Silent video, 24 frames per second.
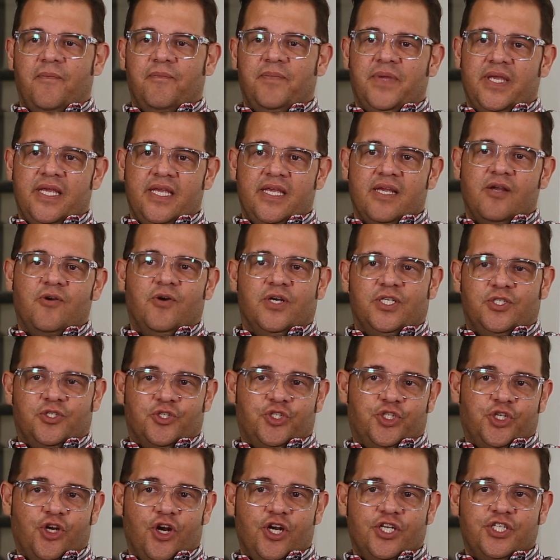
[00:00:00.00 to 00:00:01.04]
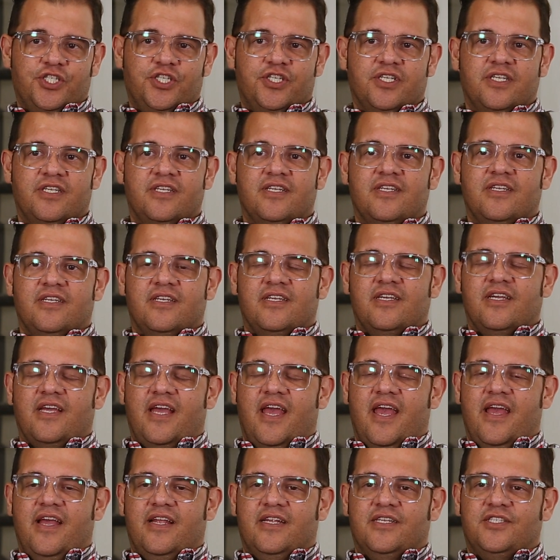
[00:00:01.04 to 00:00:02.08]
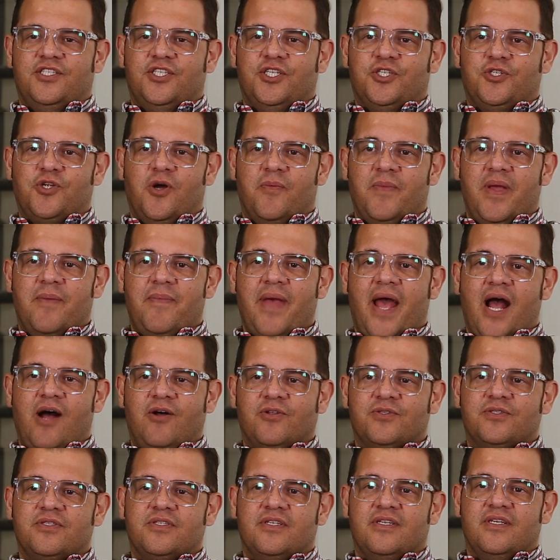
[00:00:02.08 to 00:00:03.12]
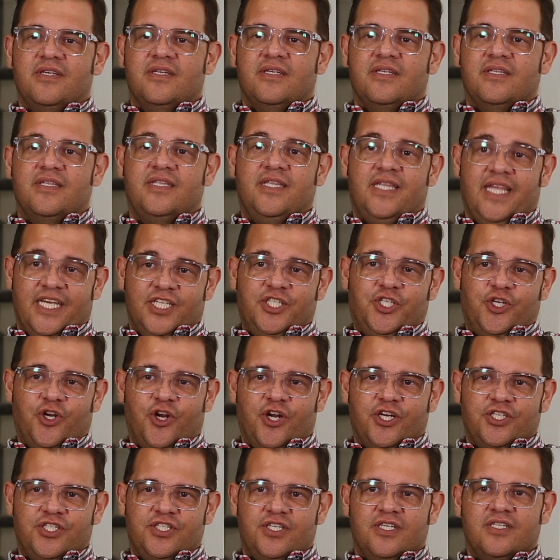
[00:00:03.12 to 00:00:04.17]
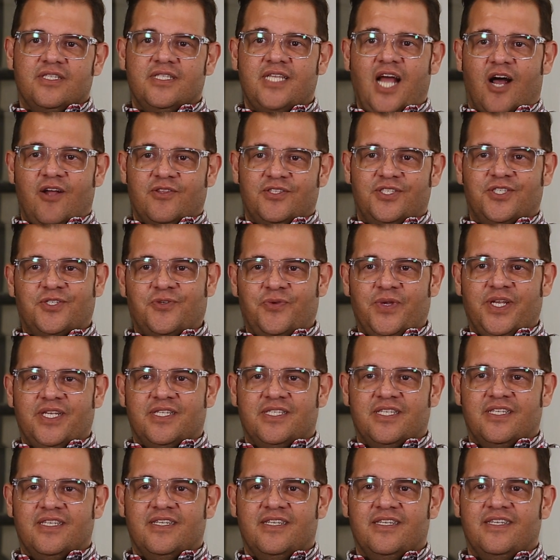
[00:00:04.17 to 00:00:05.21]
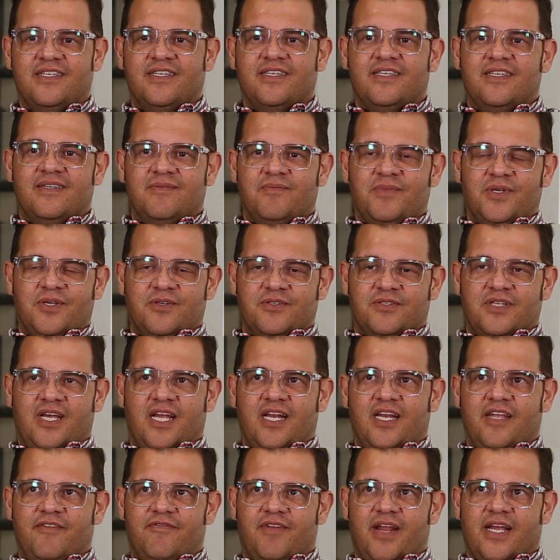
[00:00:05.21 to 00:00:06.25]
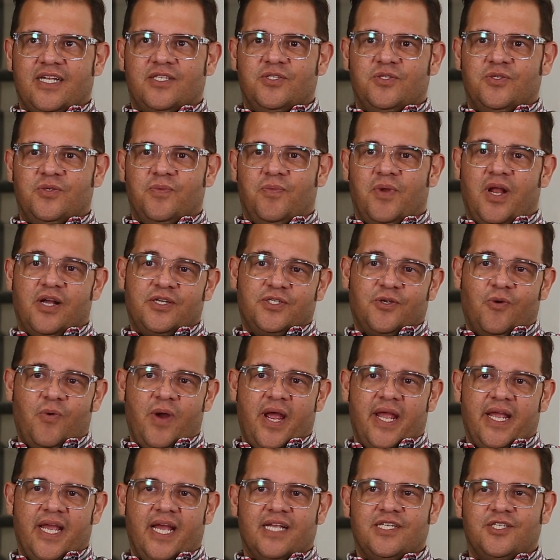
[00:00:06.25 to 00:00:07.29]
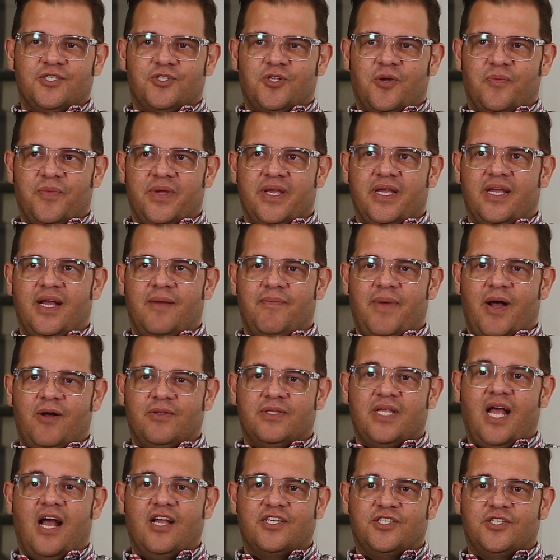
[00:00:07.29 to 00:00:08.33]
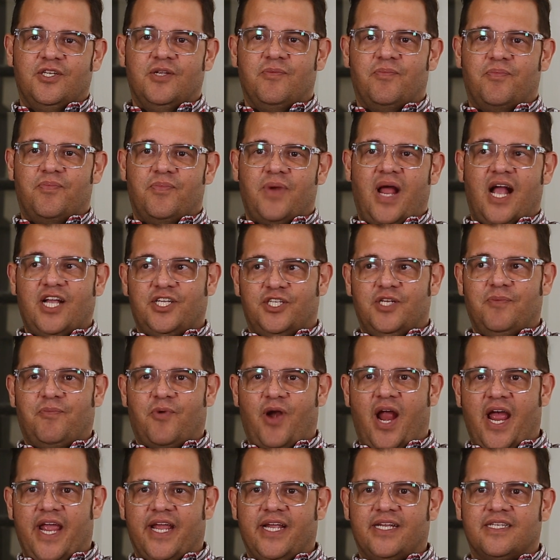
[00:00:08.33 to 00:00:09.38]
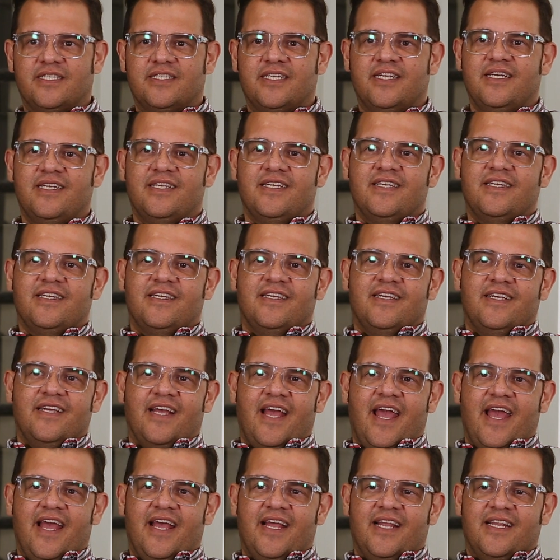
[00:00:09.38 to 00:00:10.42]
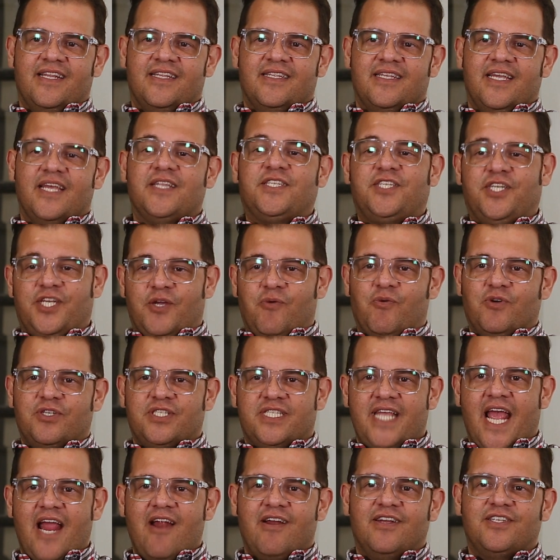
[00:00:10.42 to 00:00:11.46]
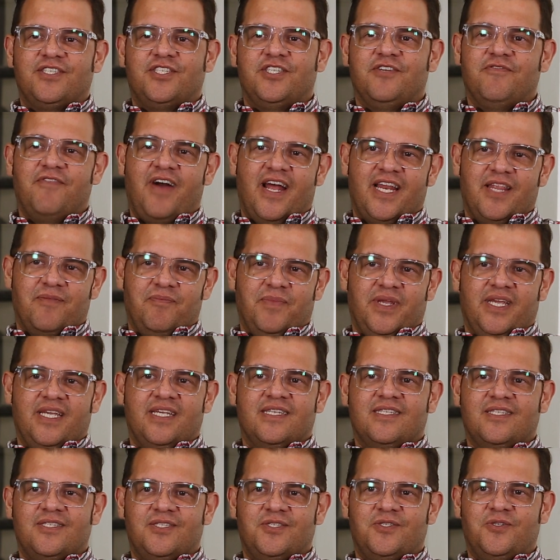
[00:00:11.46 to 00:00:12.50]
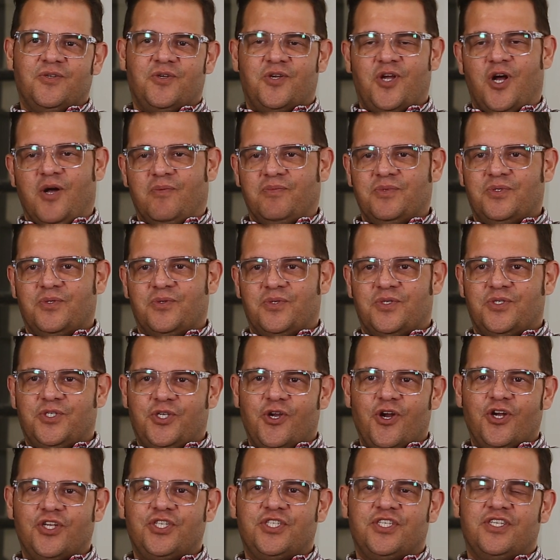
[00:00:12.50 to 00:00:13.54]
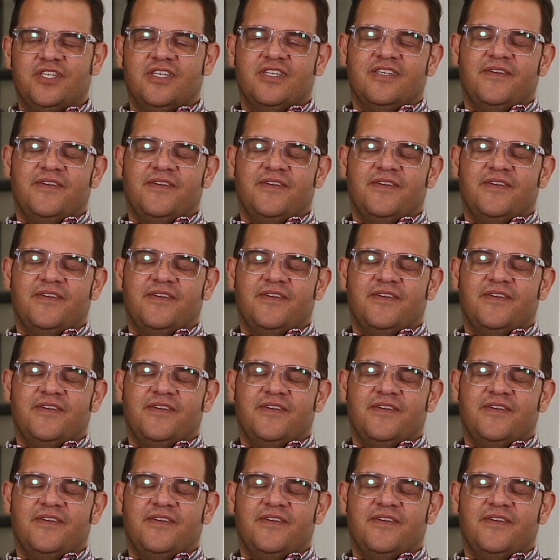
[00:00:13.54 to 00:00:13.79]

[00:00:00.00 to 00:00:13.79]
me going to church, and she told me about the church down the street, because I live like 2 blocks away, and she told me about Ashley Bryant. And she was there and she invited me to come to the church.